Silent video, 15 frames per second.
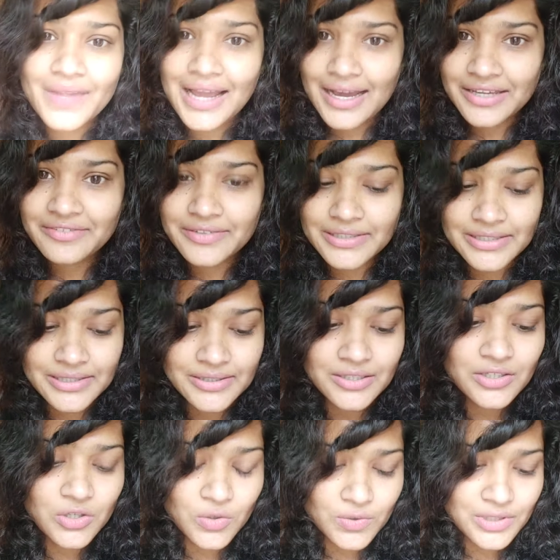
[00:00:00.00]
I
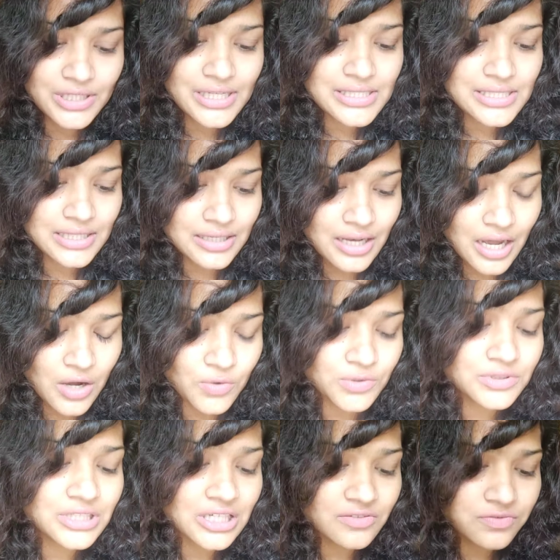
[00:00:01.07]
wandered lonely as a
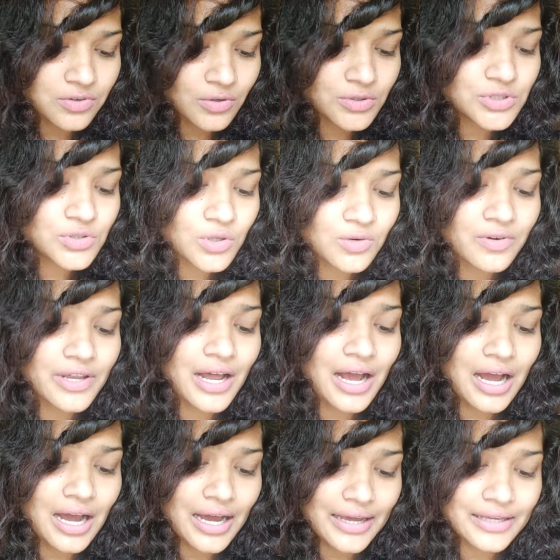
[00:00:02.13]
cloud that floats over
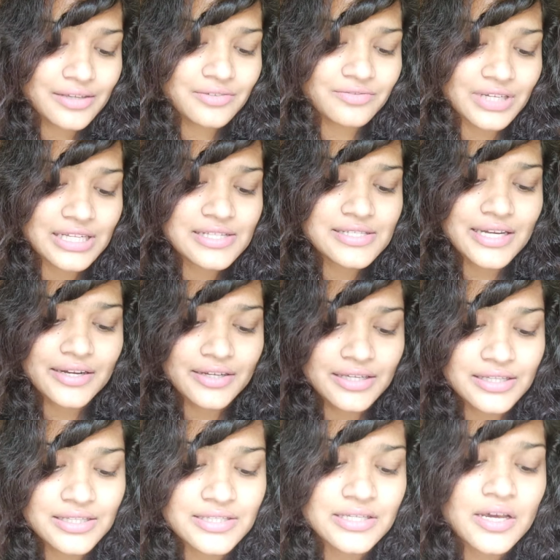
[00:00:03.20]
high vales and
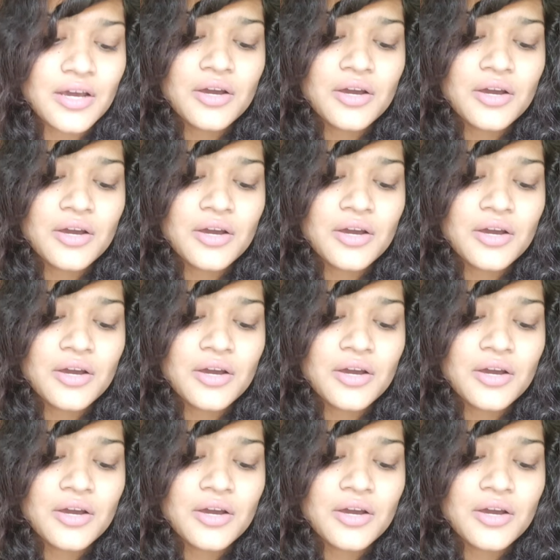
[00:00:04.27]
hills.